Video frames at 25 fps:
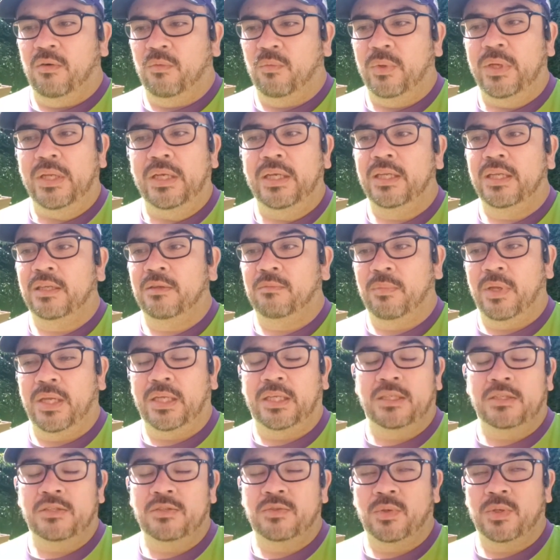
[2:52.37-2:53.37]
reading and
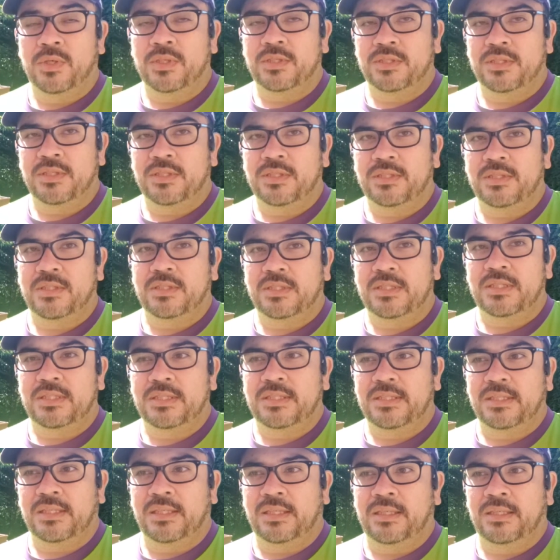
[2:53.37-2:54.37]
making choices,
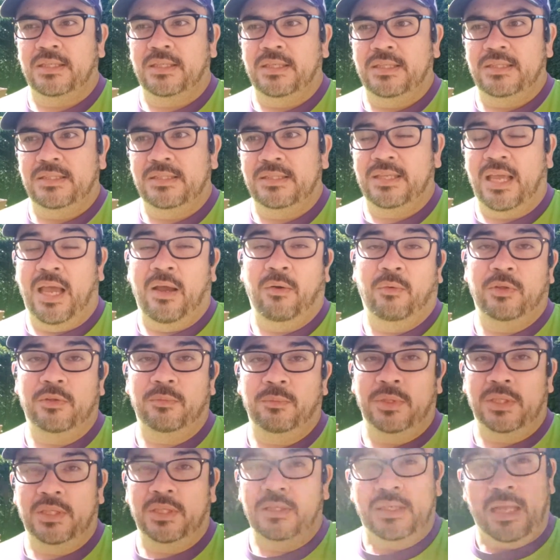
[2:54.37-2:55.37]
it's sat with
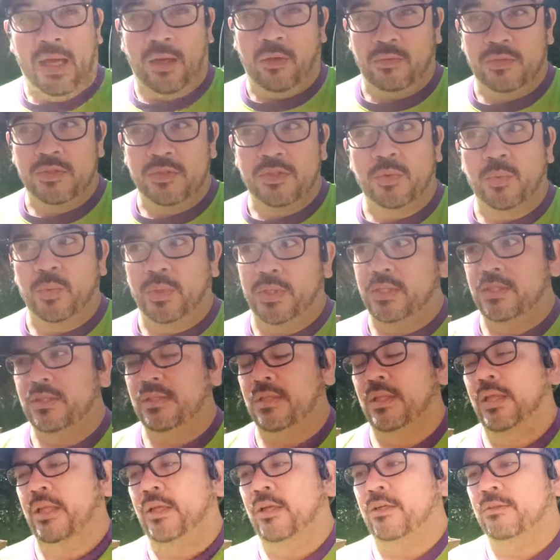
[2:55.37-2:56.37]
me now 2
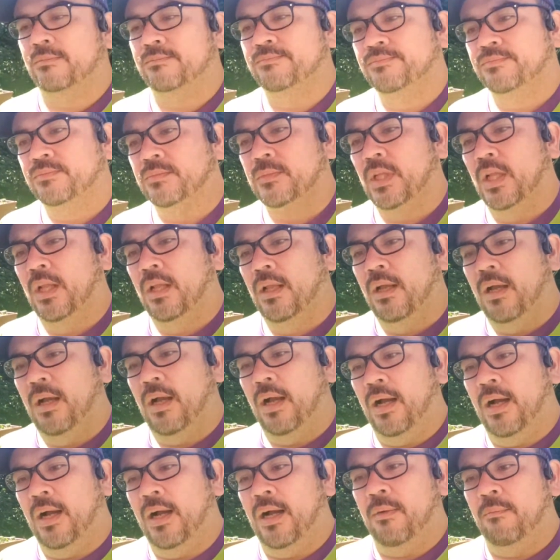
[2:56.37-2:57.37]
weeks later.
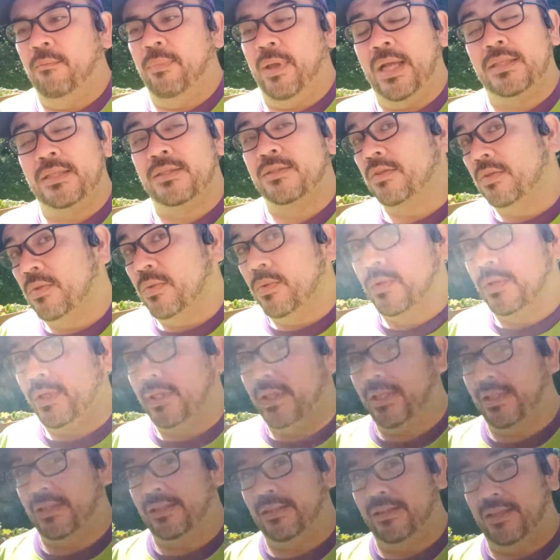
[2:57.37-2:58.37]
Back to
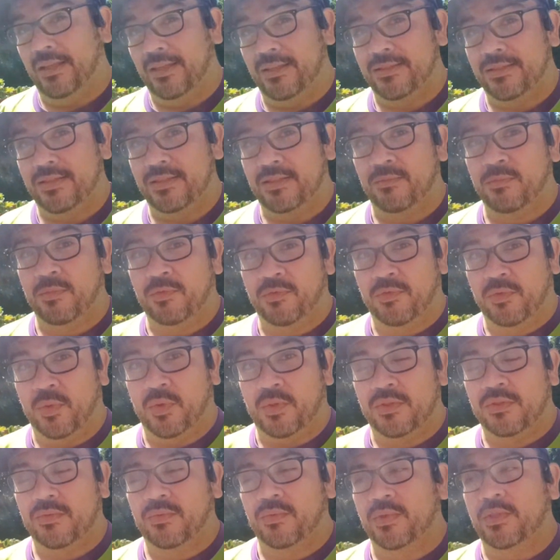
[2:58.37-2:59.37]
the athleticism, of
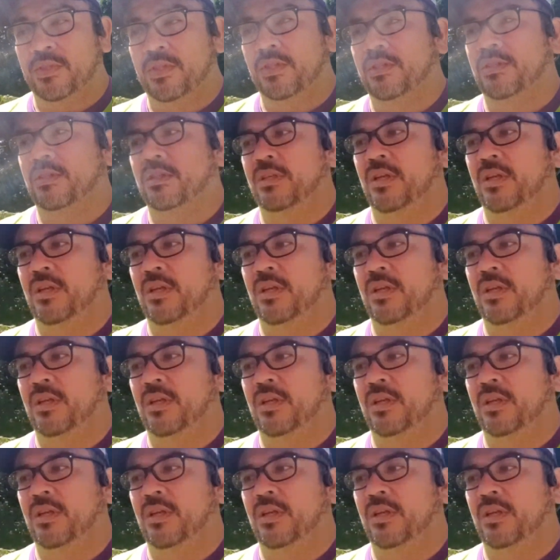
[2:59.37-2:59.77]
course, which is